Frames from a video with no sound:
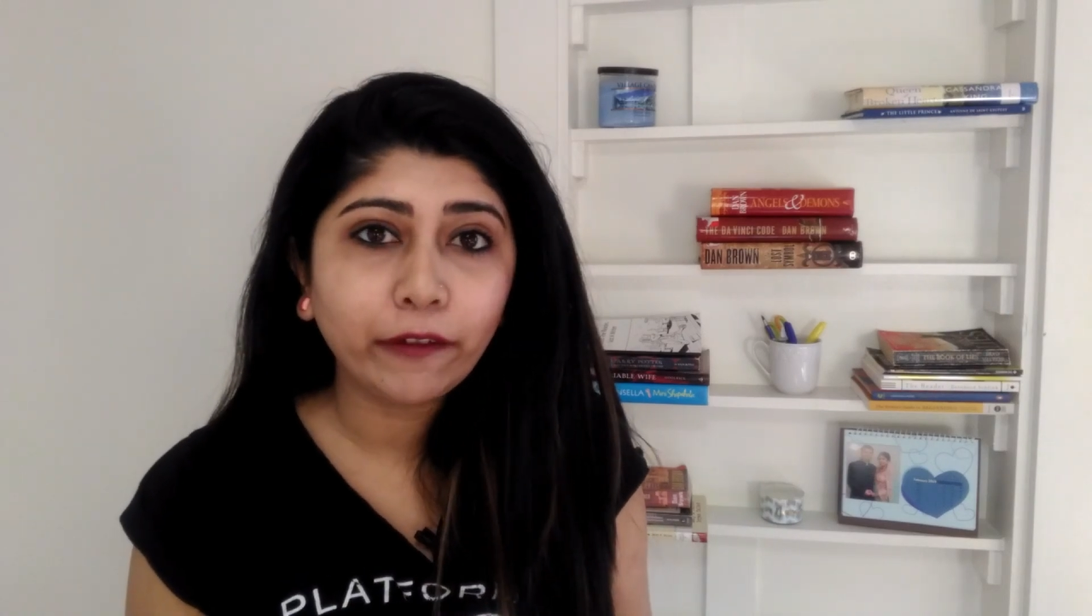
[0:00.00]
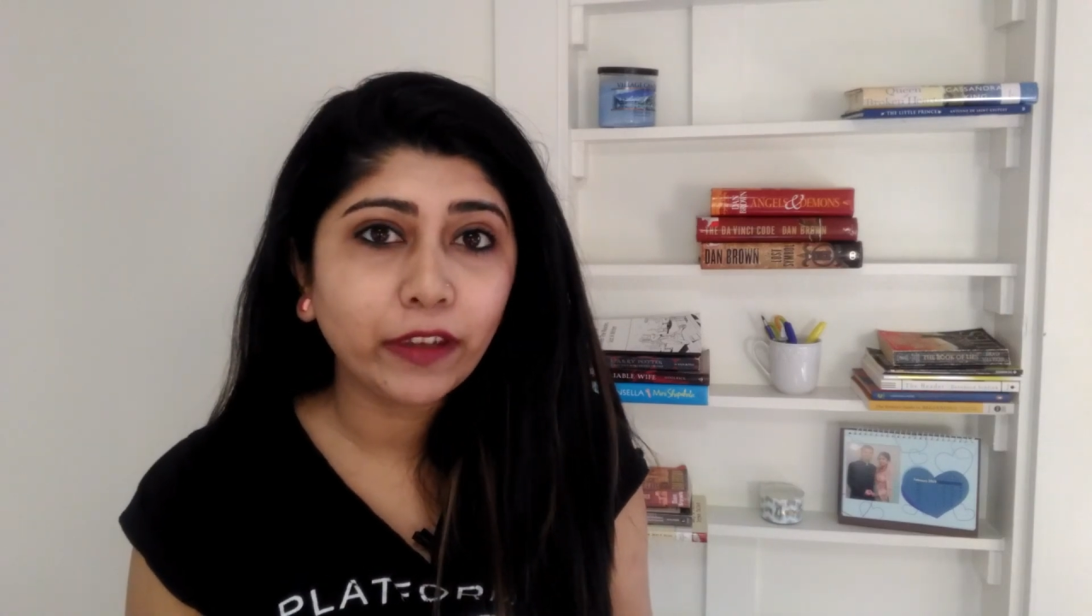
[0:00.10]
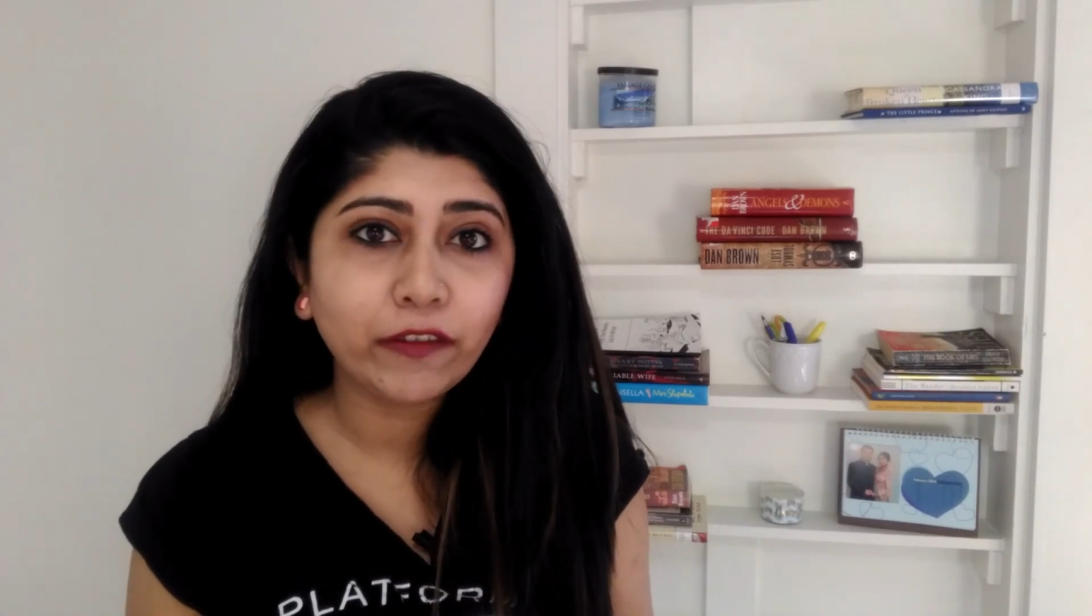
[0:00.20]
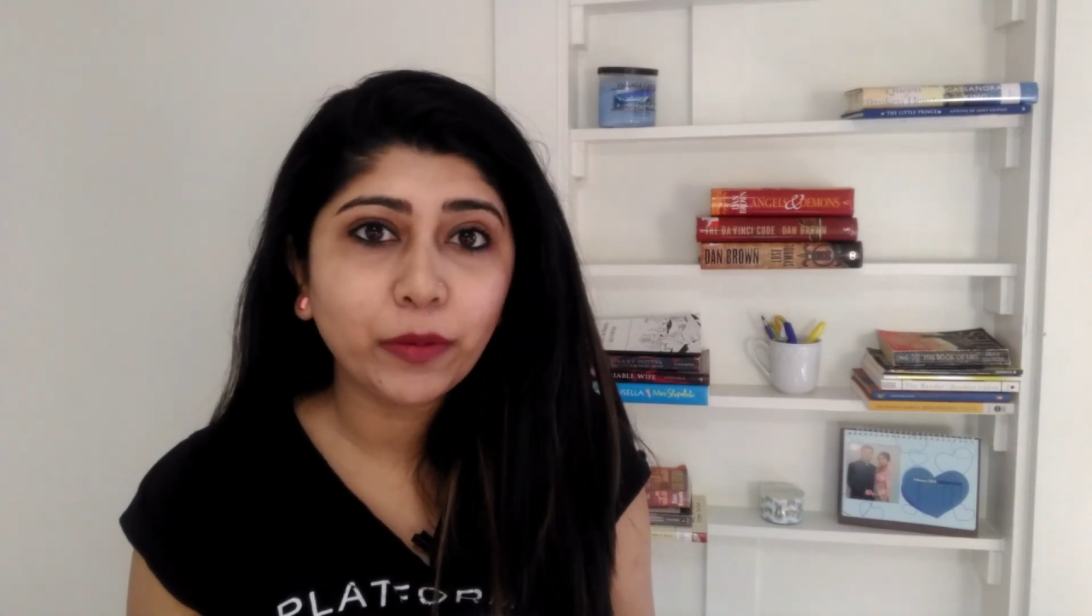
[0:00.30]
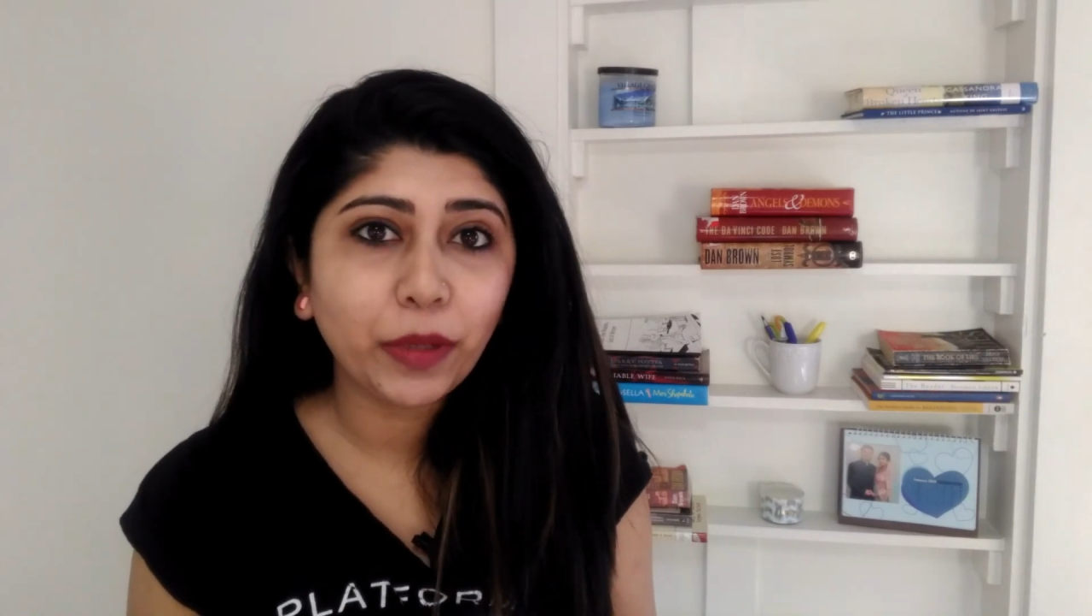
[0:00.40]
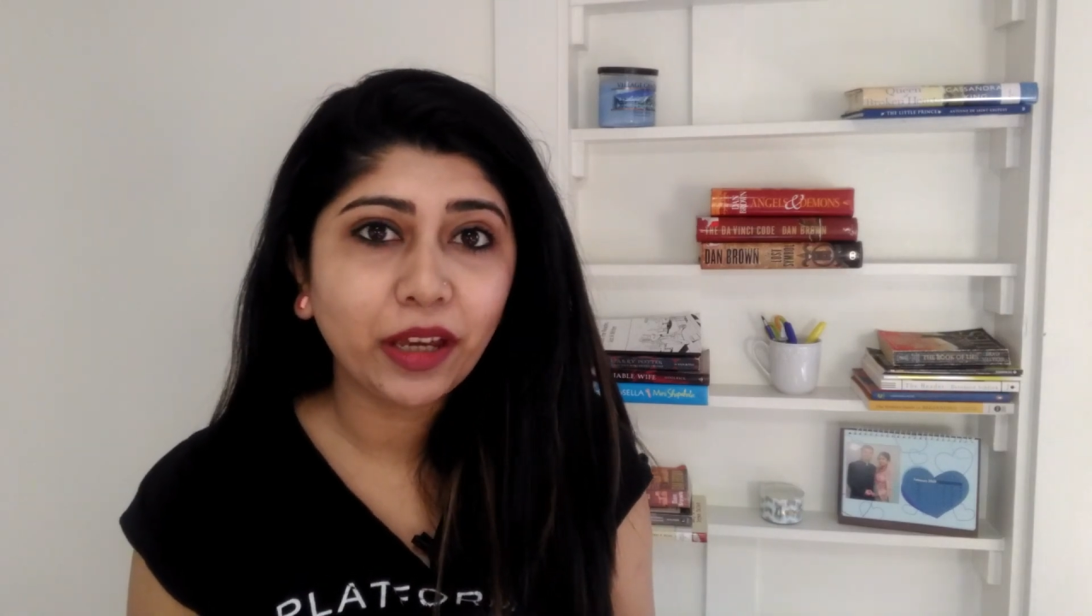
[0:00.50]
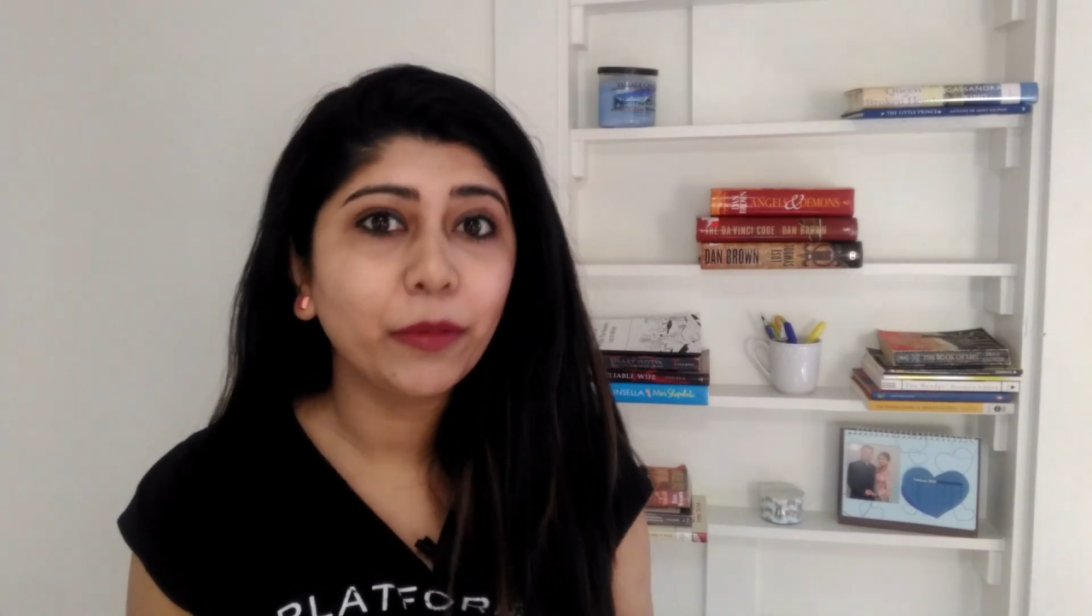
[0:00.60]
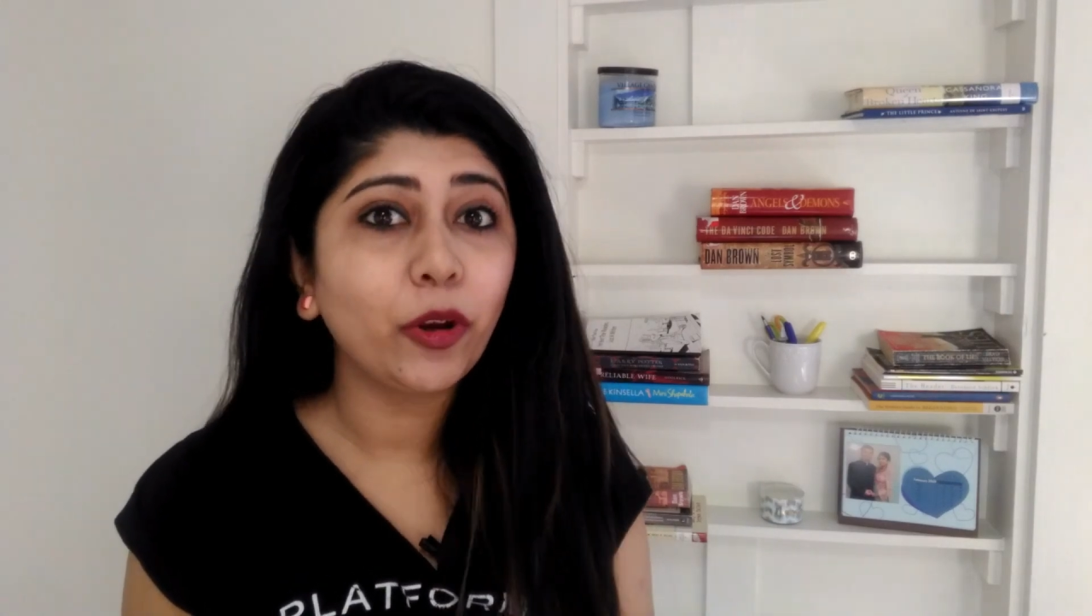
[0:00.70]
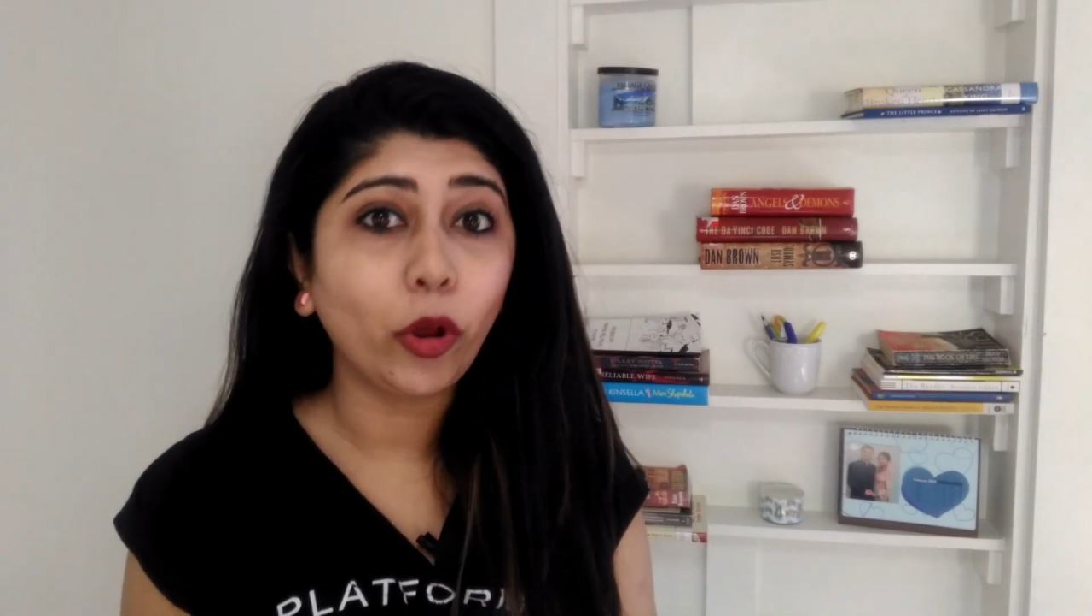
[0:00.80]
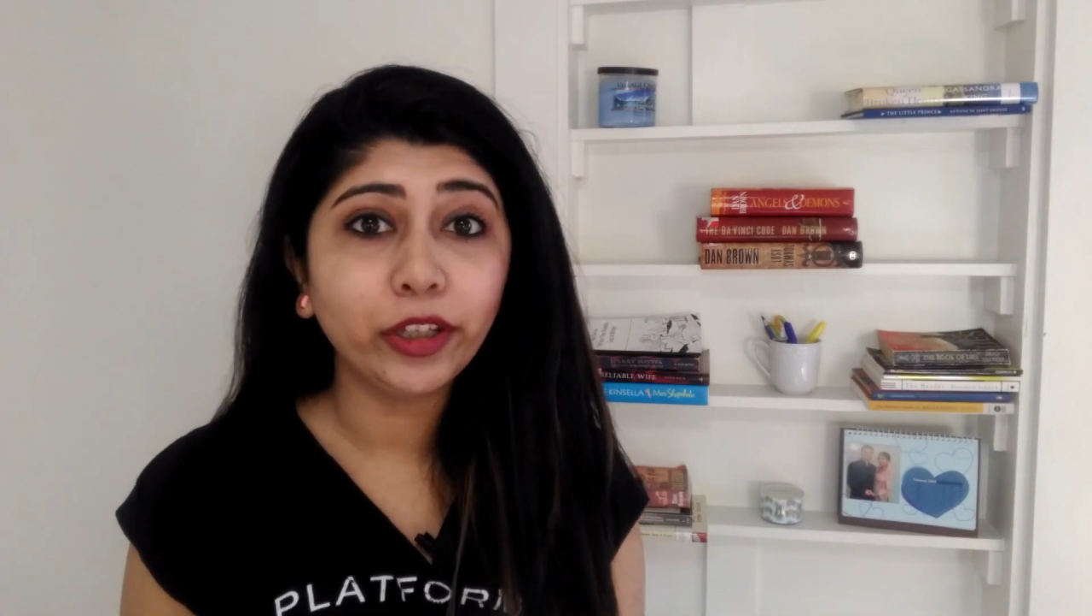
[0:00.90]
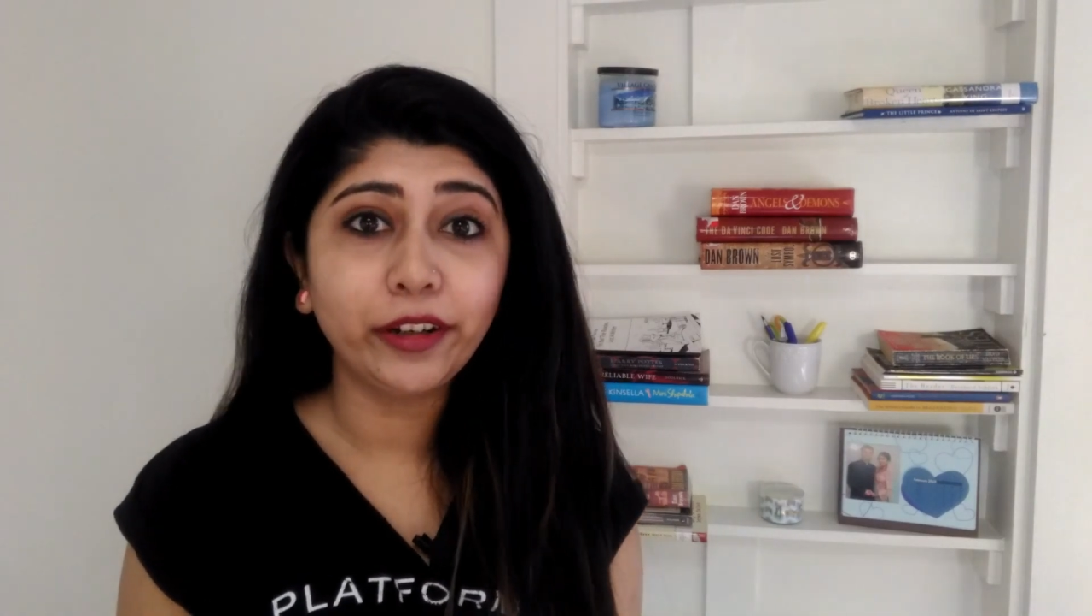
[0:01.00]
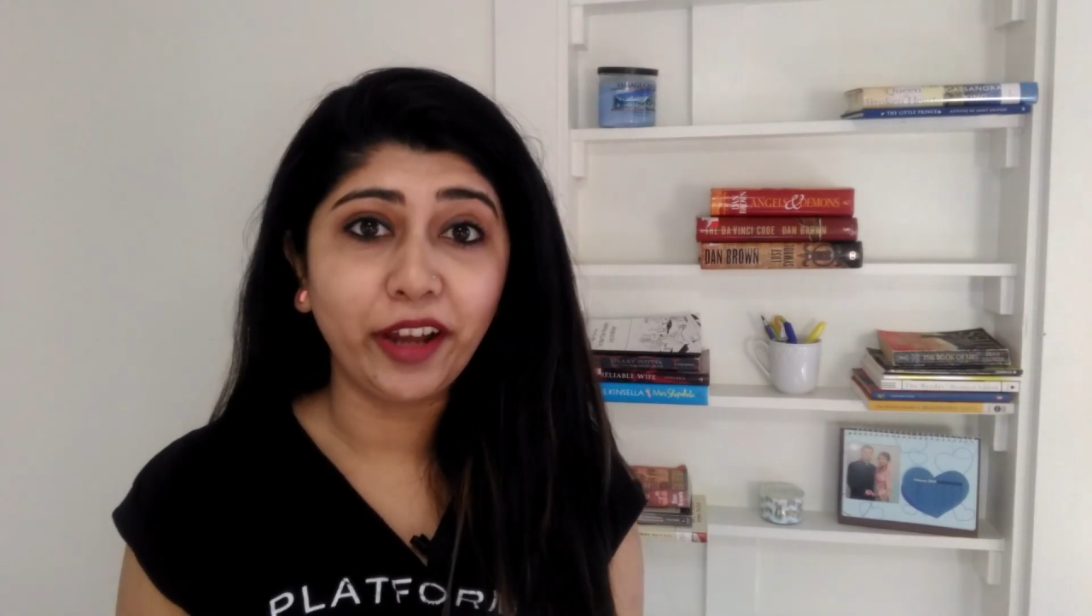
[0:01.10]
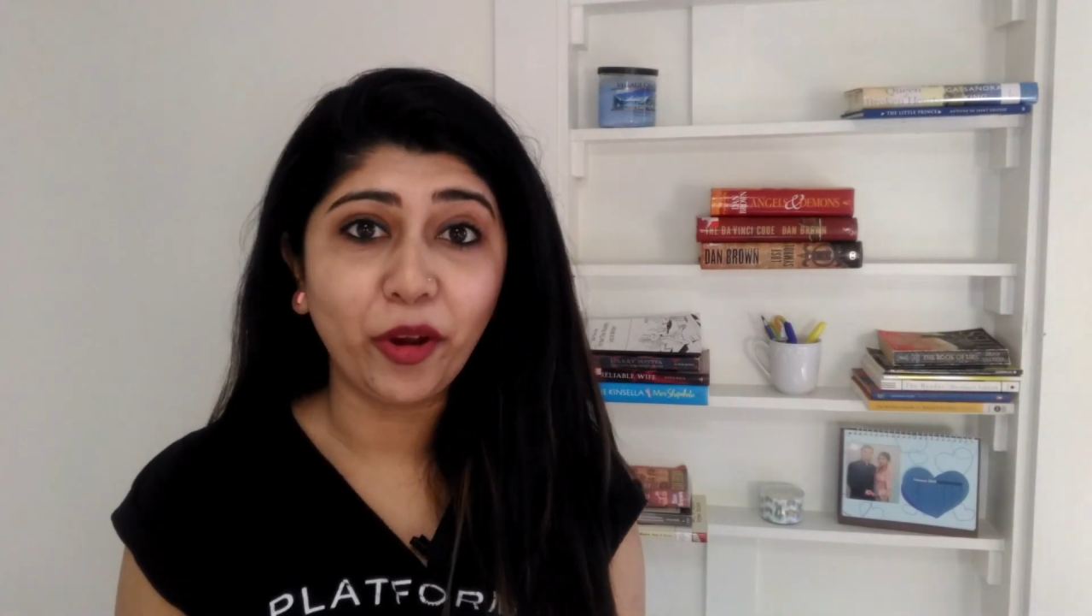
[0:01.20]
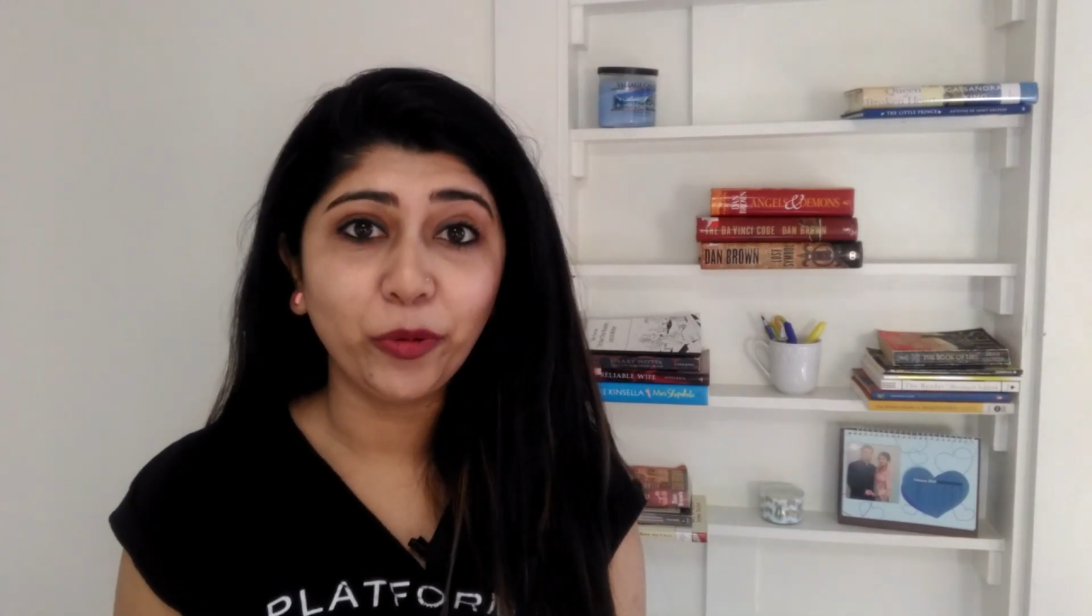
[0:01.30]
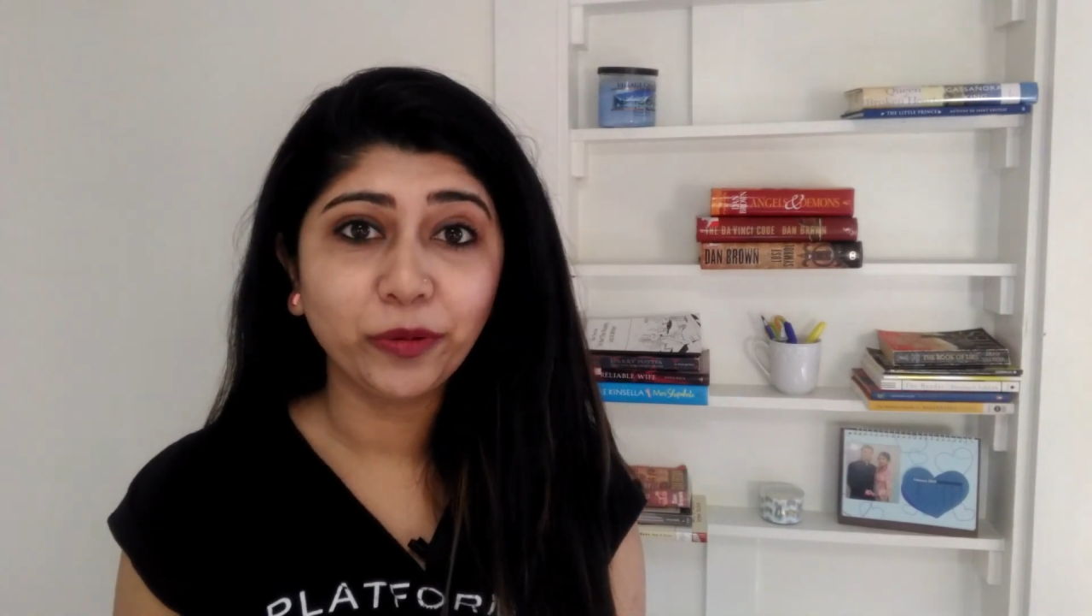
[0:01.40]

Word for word: even become an author now.